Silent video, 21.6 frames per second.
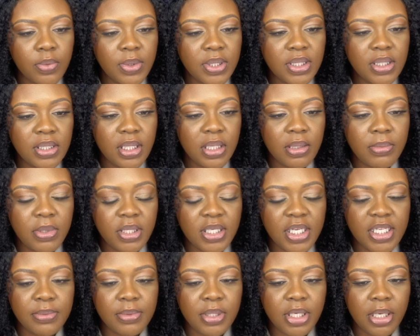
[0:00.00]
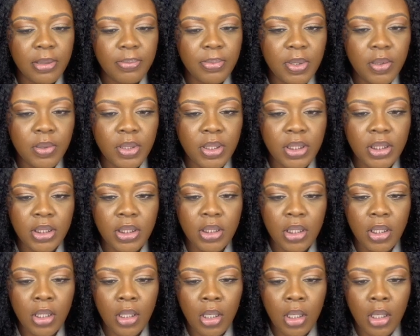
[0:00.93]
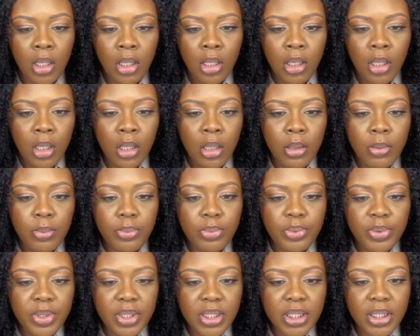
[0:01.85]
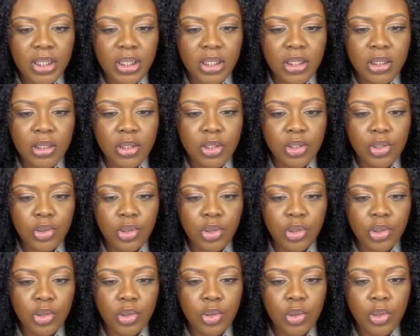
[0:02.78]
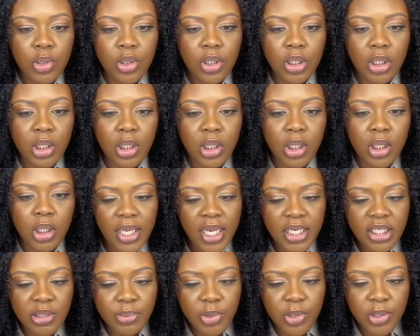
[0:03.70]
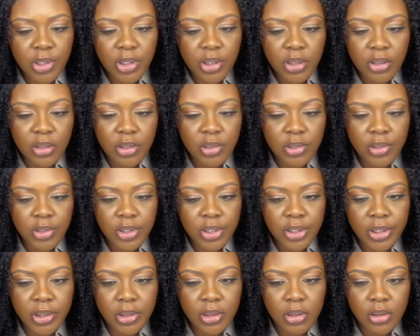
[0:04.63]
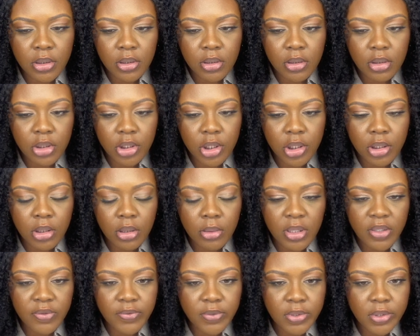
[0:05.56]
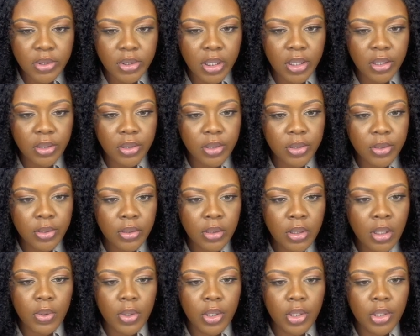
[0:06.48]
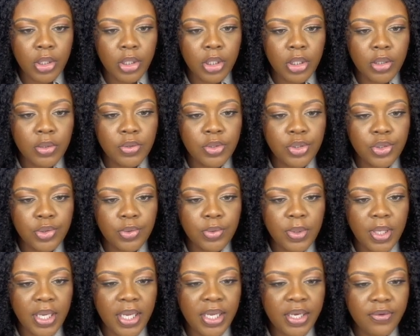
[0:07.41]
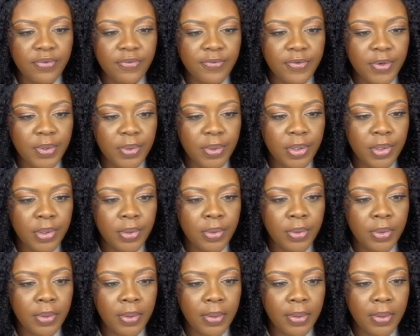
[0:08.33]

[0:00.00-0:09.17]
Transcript: once the image has been uploaded, bring it into your dashboard, your chart or whatever. I don't know. We're gonna go to edit photo,